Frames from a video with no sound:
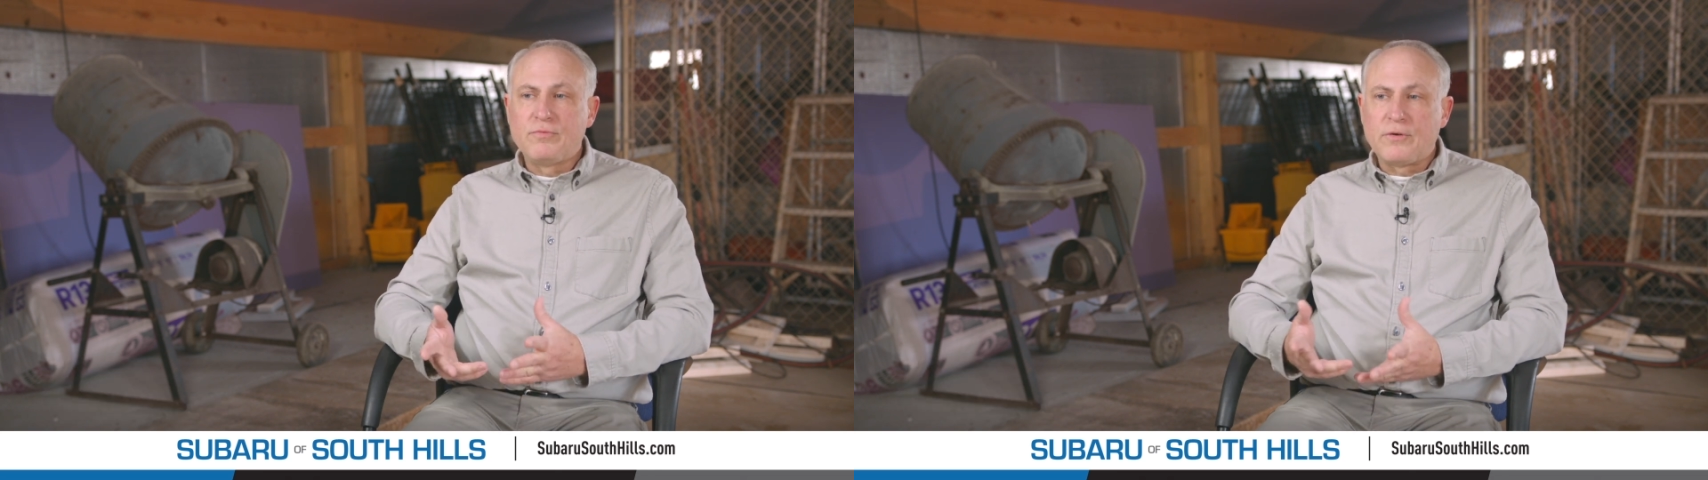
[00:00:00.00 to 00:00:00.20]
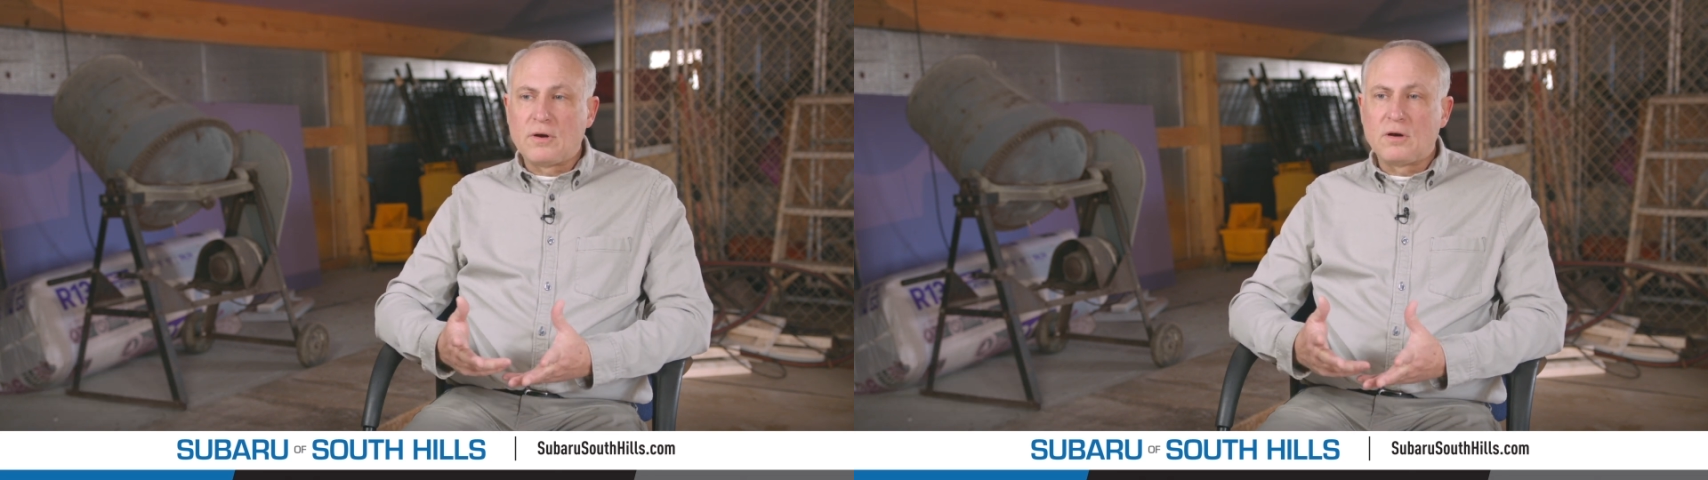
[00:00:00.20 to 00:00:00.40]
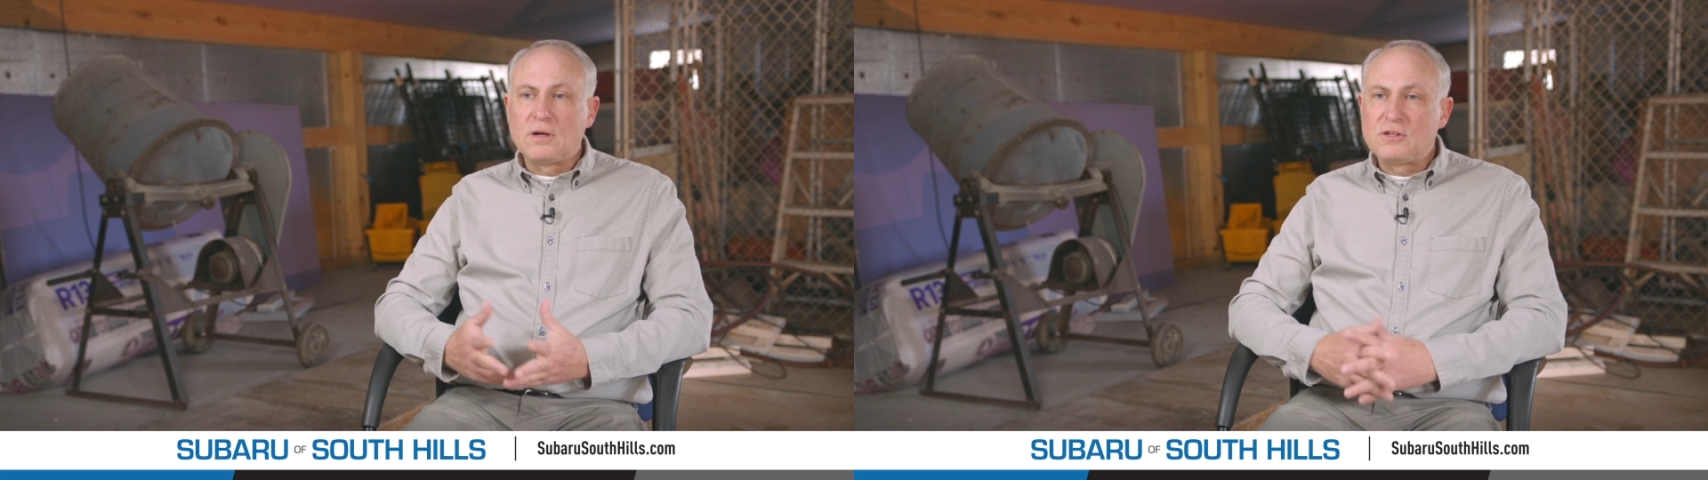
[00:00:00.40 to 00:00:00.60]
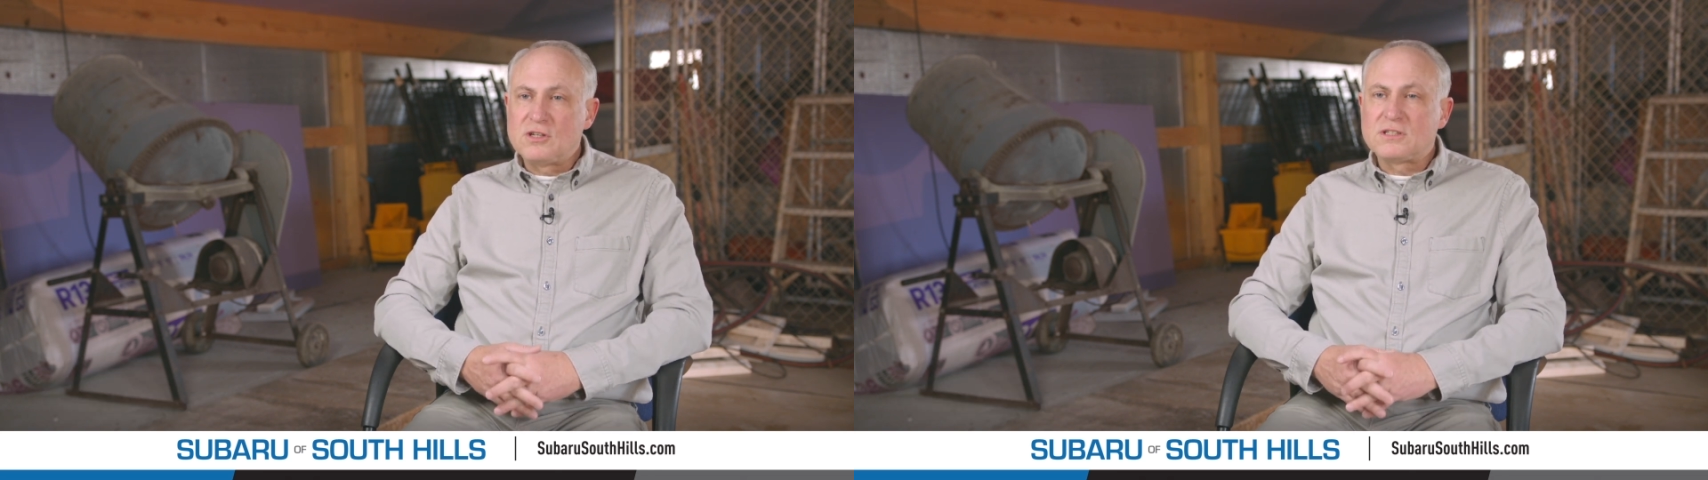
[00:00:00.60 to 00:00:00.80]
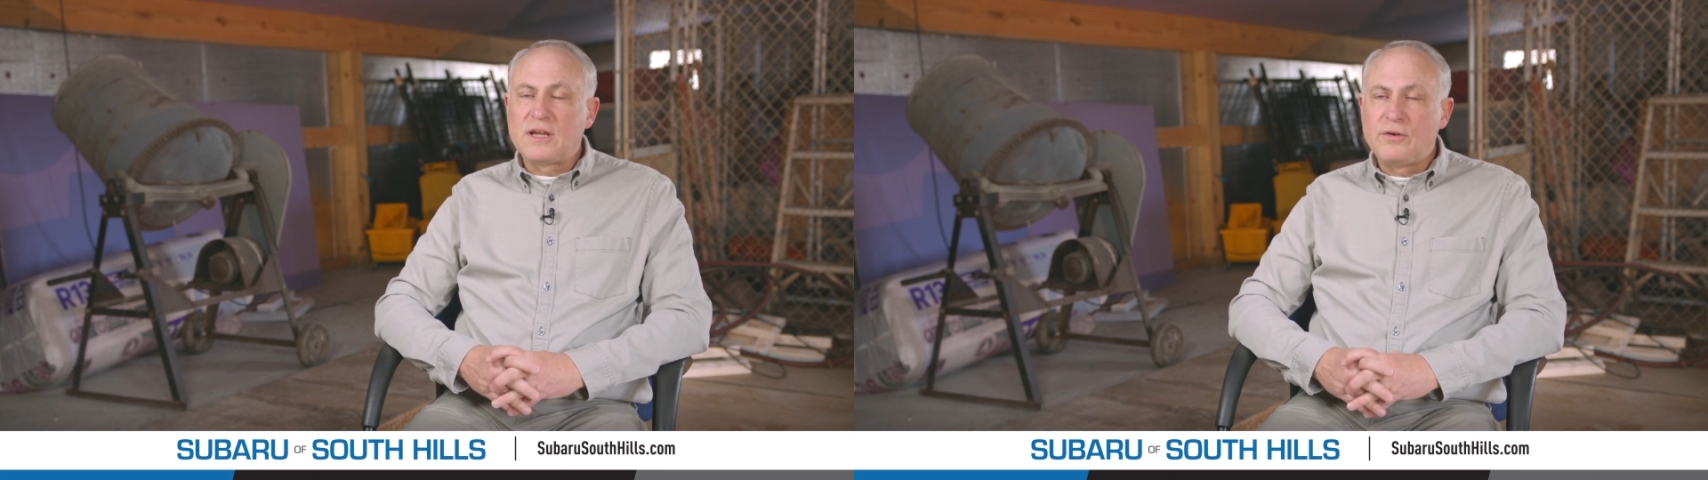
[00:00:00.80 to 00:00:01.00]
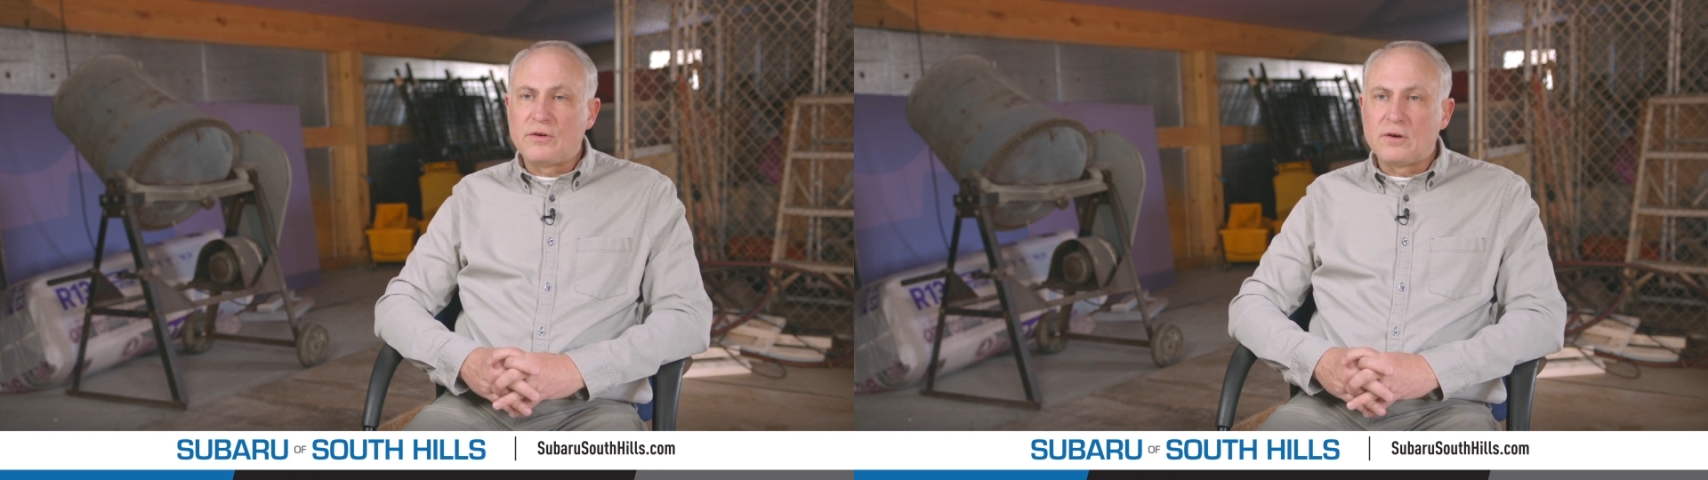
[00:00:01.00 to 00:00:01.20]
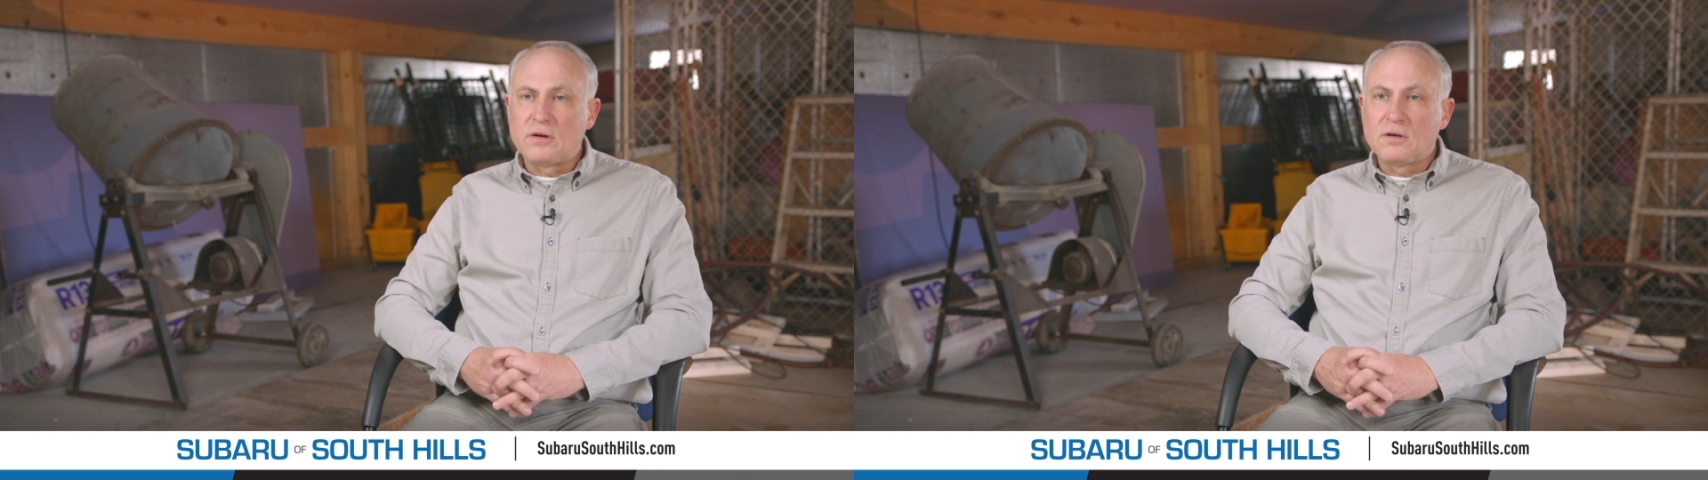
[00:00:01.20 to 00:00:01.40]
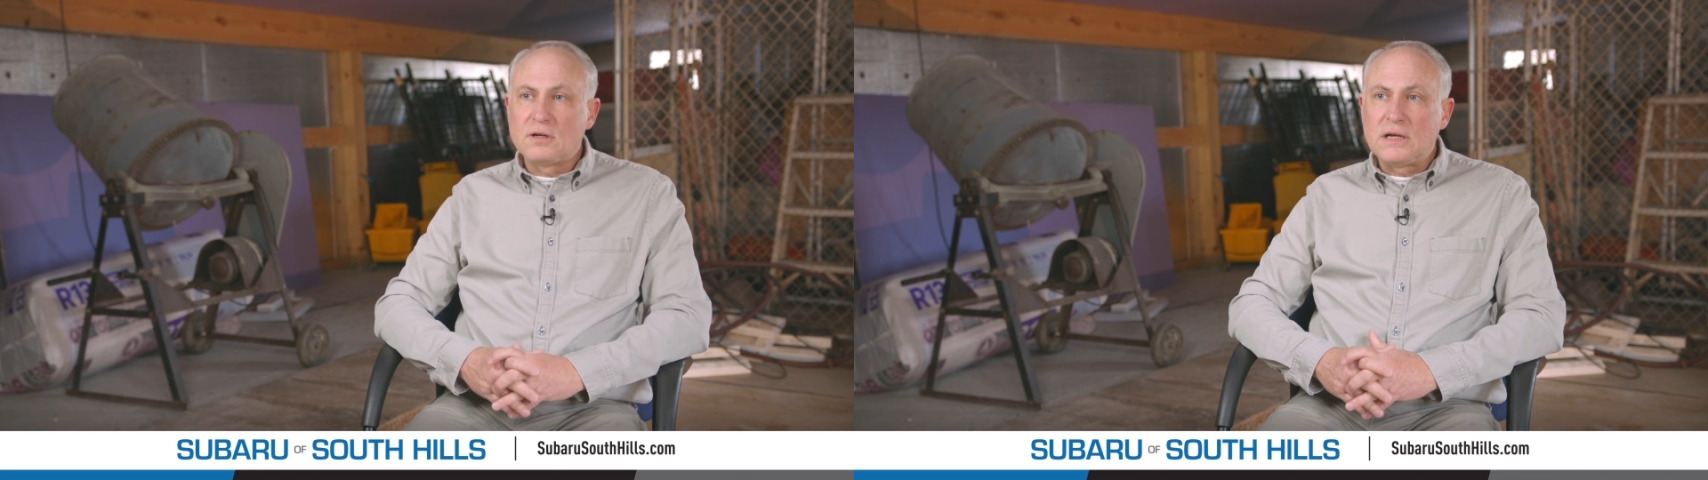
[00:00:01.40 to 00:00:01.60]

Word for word: for just under